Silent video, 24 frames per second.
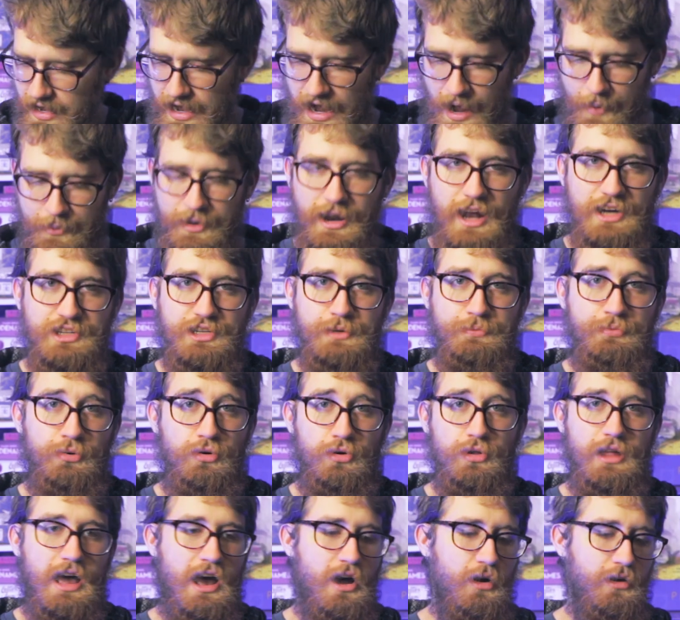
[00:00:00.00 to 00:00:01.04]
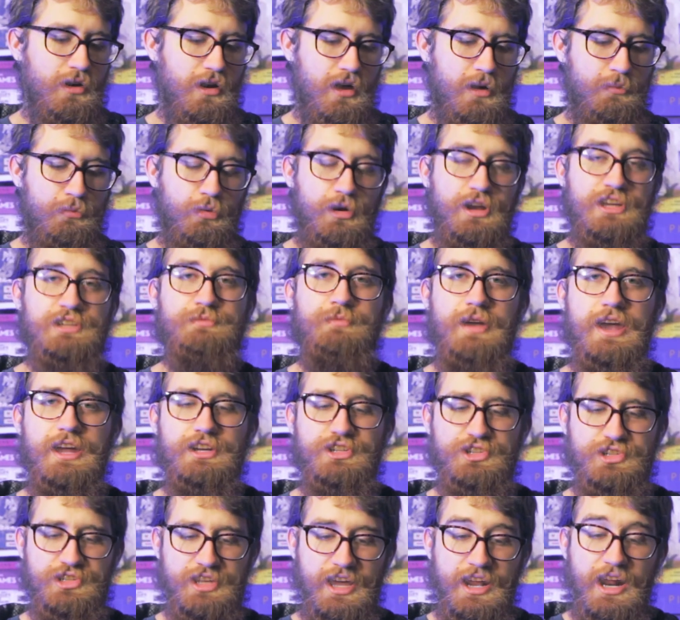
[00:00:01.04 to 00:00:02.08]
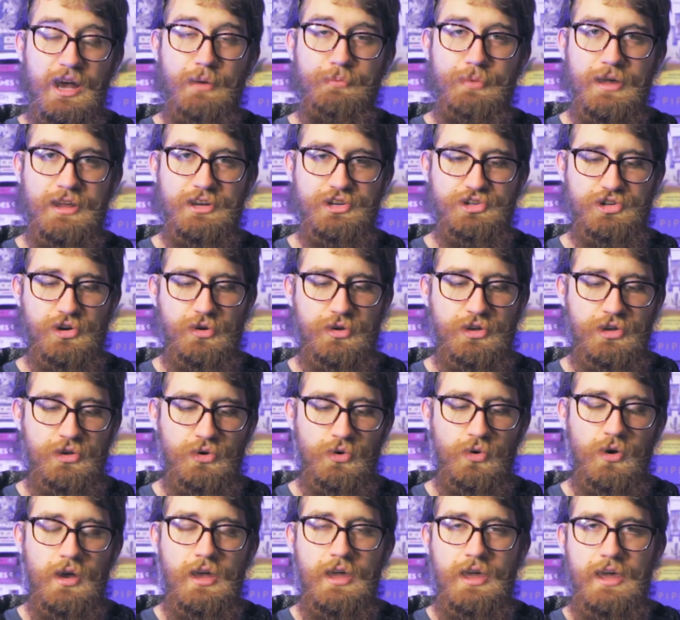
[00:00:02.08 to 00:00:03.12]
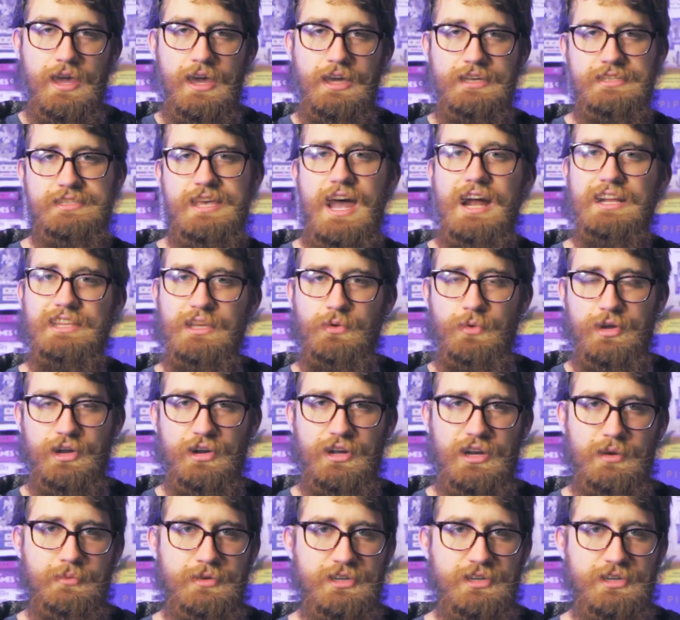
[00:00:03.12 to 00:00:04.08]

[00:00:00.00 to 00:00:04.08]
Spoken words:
I'm gonna actually pull out a Breach Mage setup and show you exactly what you're gonna be